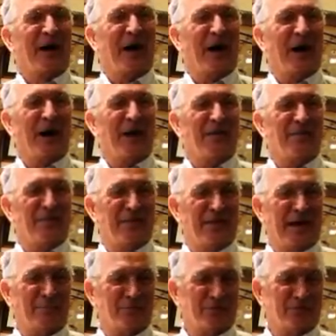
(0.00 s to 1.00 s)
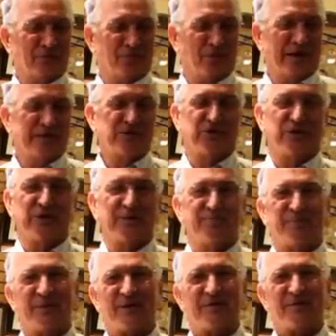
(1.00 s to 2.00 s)
uh, that was a
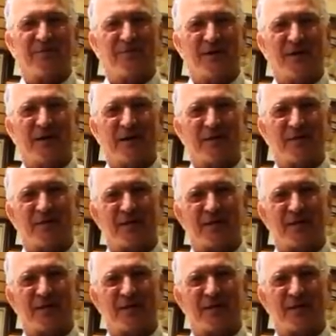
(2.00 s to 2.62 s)
friendship of, uh,